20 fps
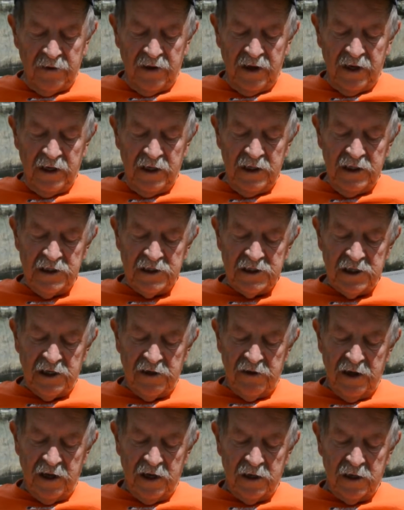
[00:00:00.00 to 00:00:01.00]
he said,
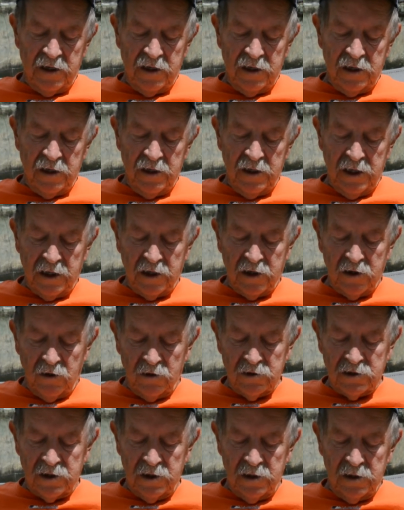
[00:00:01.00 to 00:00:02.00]
then
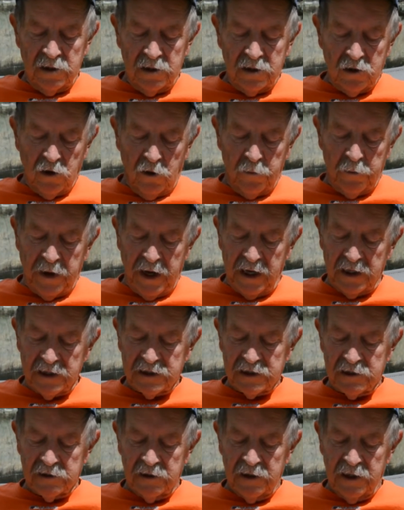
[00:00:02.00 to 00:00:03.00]
go
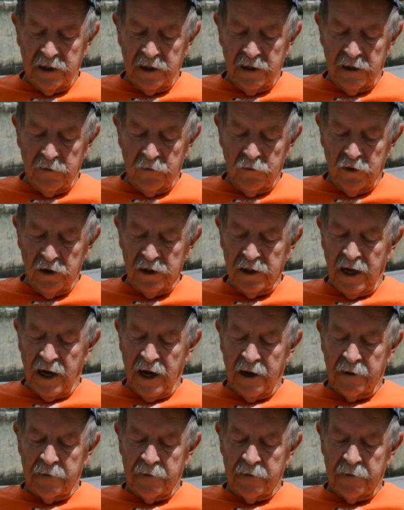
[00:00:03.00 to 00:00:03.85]
past the woodlot